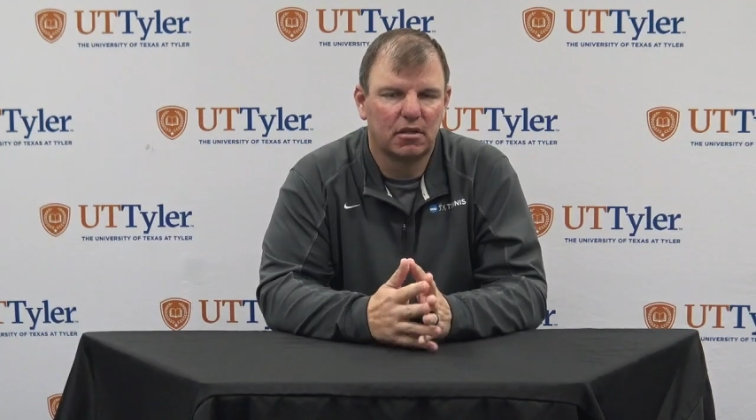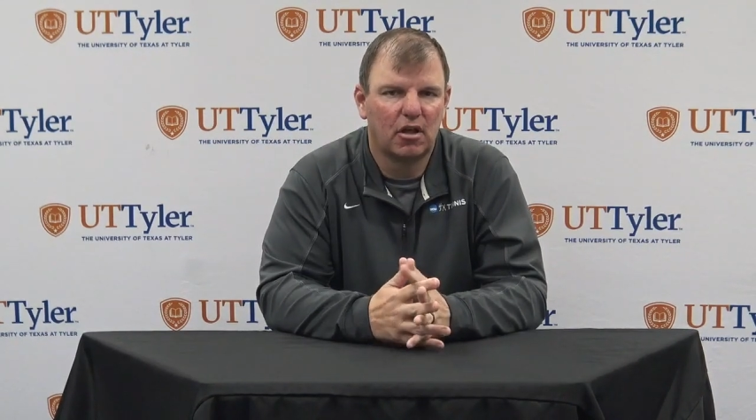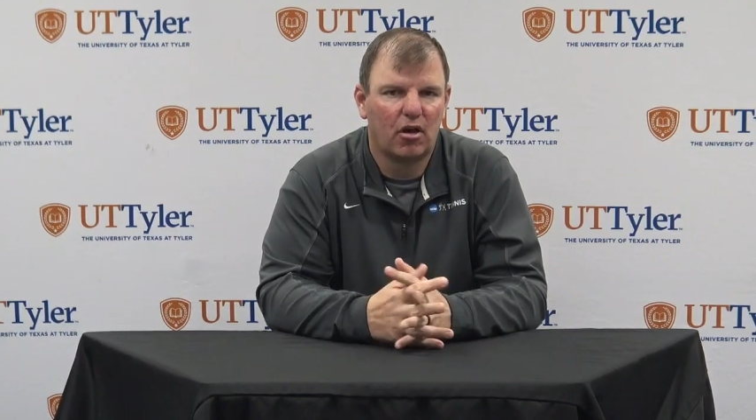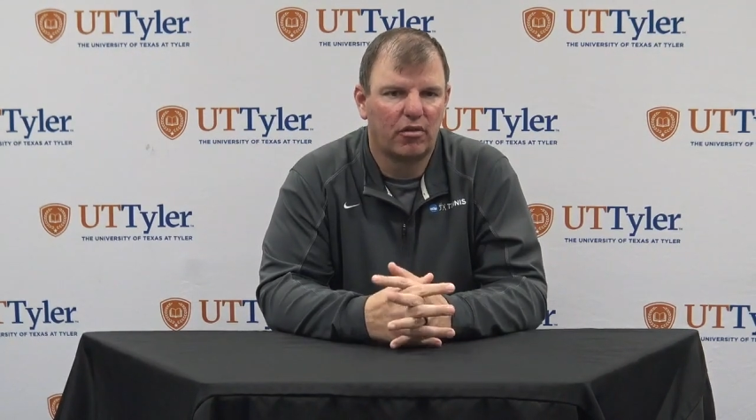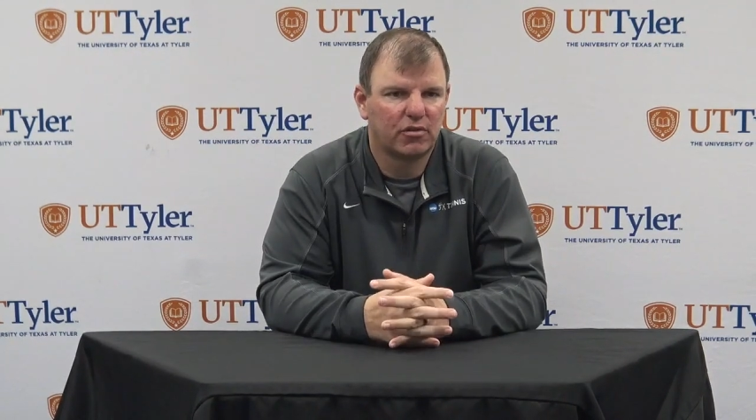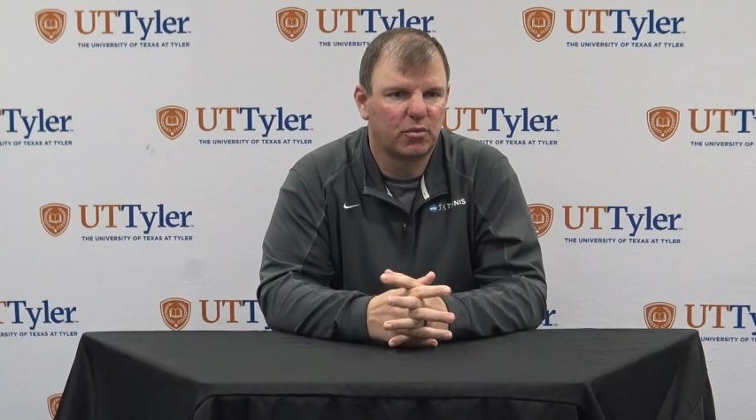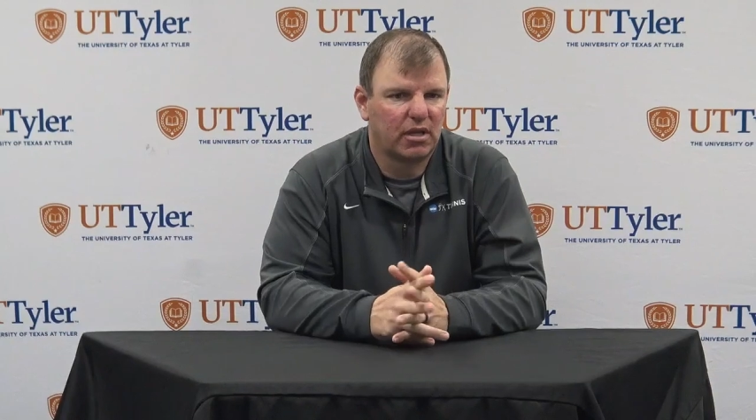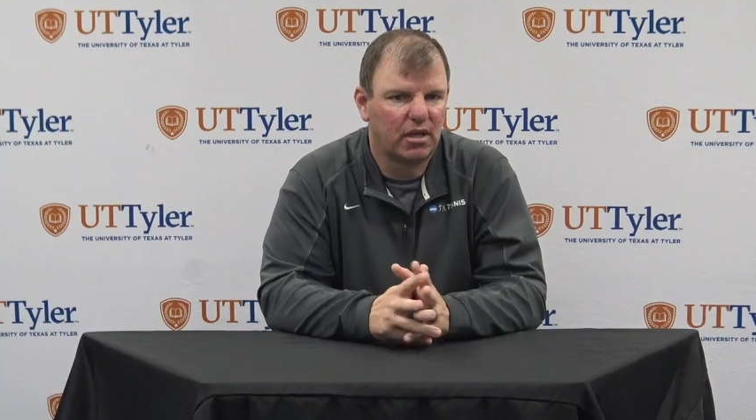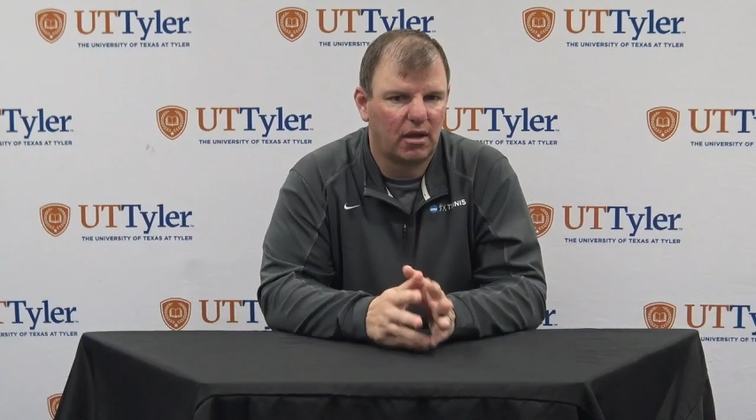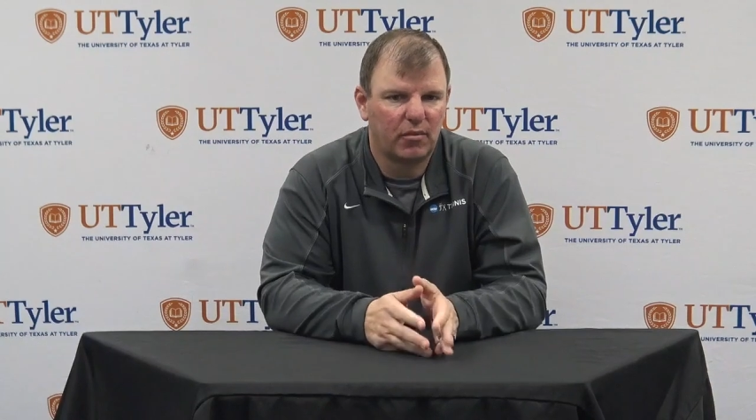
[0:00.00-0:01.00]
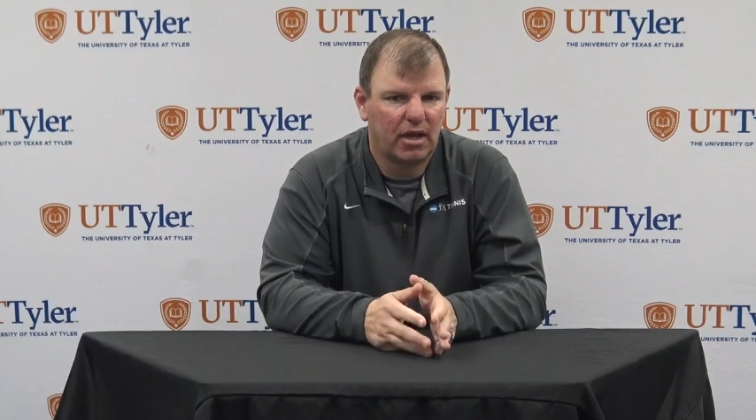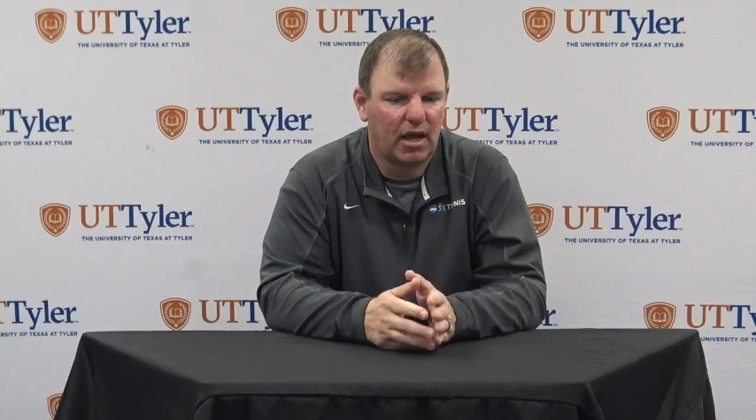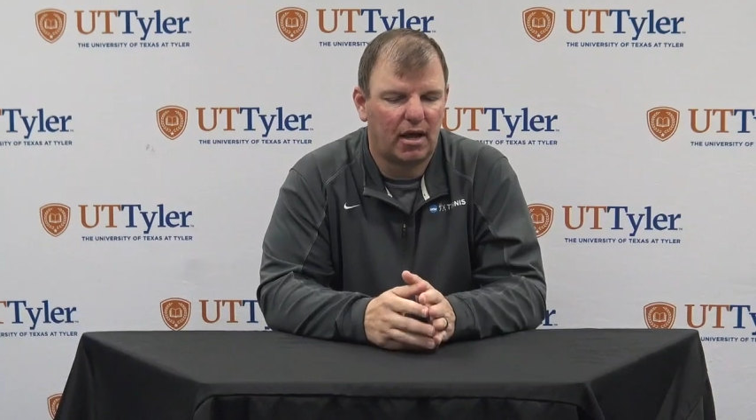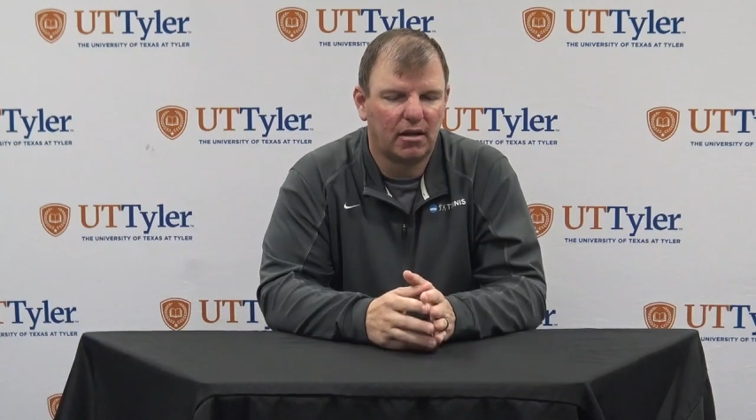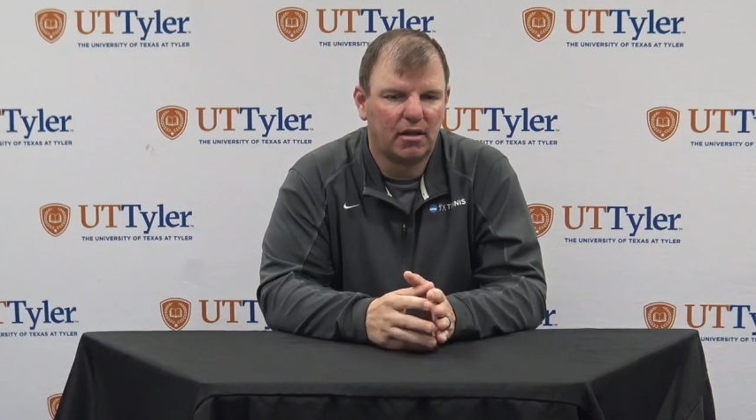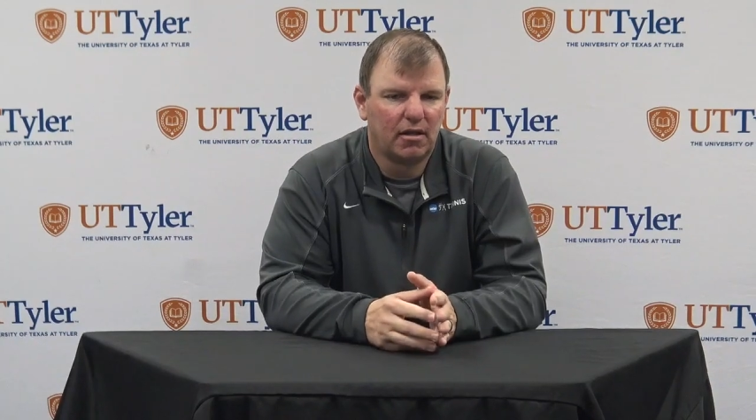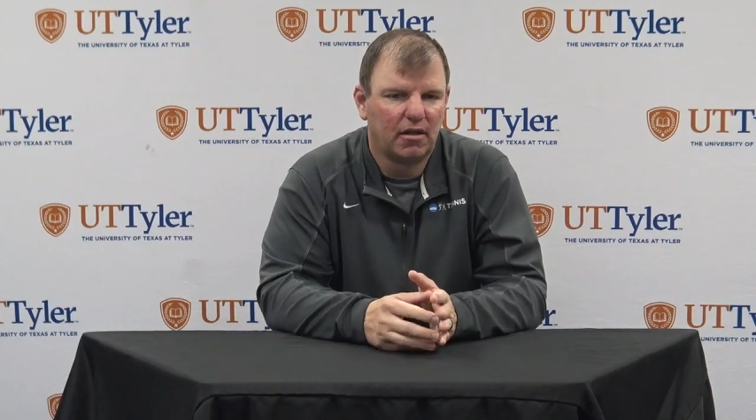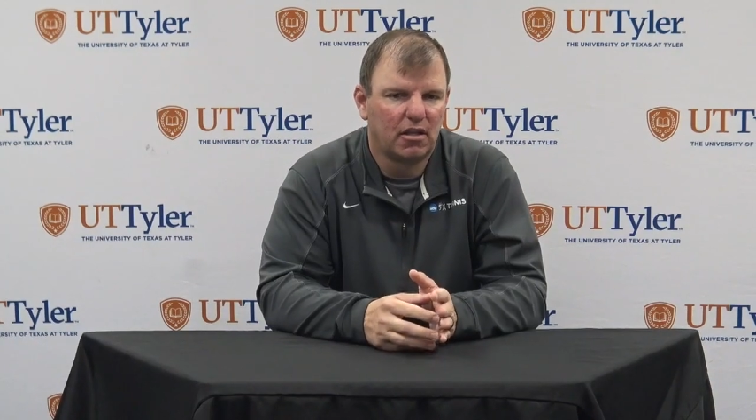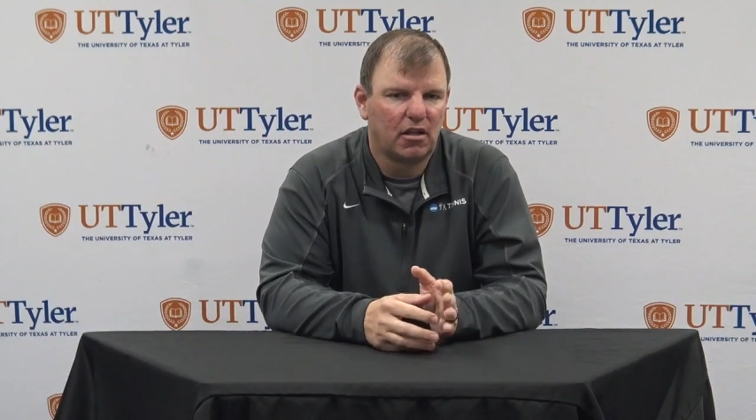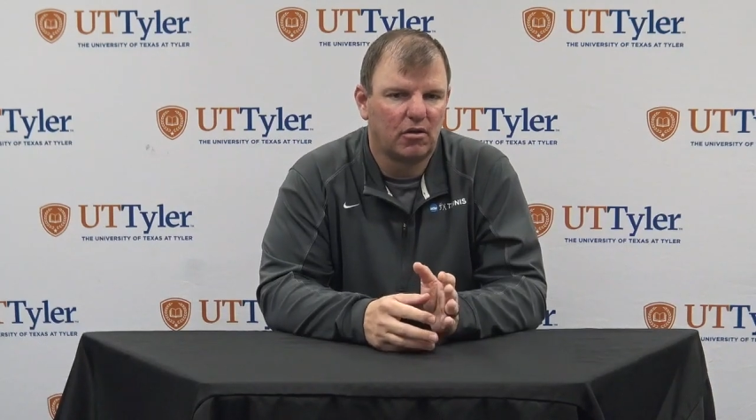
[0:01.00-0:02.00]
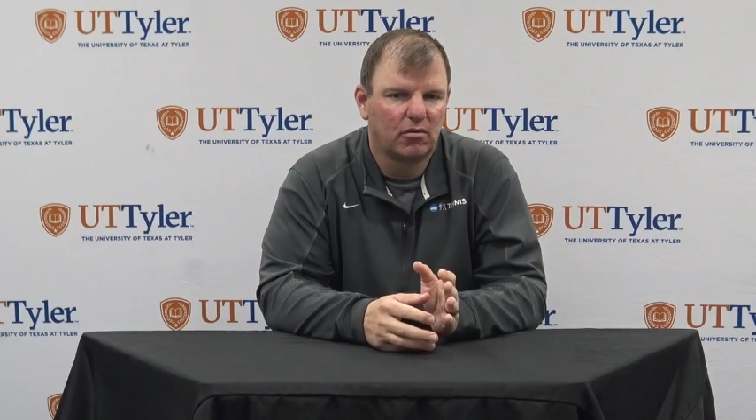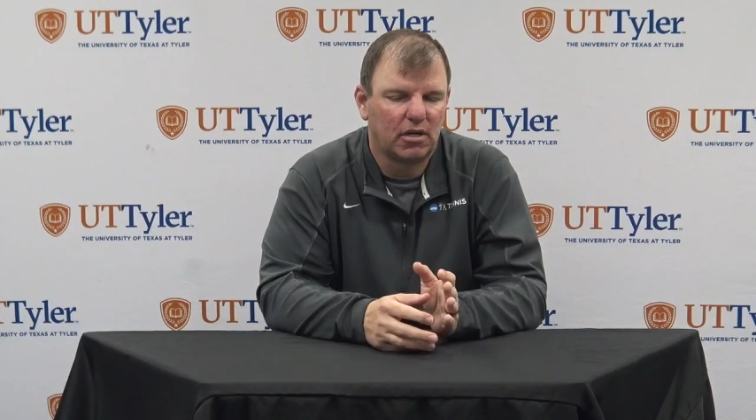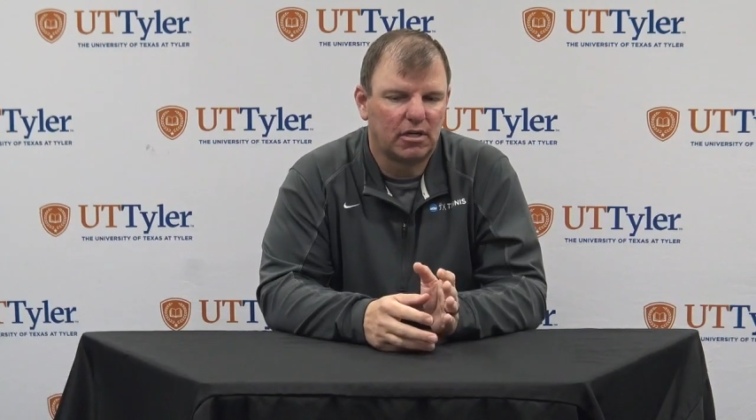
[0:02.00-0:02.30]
You know, this weekend we got, you know,